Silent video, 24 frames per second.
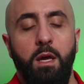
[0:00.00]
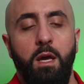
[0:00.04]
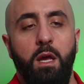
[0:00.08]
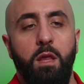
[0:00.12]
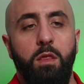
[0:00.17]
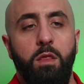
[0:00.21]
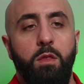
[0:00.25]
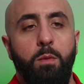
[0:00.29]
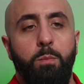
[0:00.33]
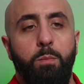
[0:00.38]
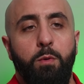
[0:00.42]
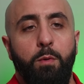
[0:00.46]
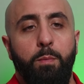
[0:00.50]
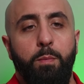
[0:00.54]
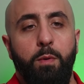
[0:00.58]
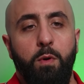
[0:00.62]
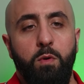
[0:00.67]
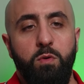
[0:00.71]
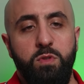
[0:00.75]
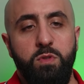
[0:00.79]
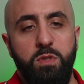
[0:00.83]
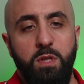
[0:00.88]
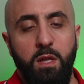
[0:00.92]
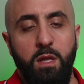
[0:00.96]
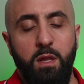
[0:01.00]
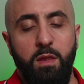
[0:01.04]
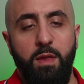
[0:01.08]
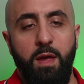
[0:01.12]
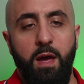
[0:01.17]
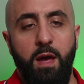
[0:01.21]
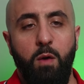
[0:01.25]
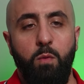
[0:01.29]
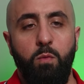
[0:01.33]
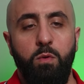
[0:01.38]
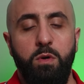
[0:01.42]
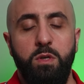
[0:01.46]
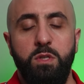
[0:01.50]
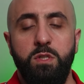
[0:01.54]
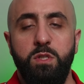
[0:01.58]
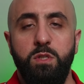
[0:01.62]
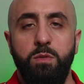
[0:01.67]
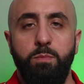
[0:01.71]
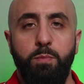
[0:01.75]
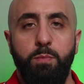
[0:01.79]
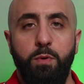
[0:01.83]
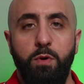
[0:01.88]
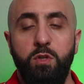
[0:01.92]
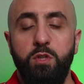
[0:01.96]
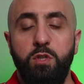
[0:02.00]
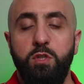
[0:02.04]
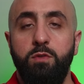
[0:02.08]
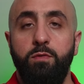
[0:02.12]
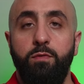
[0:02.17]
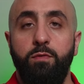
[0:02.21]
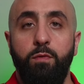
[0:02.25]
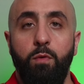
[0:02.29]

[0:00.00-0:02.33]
in the proposal that was pushed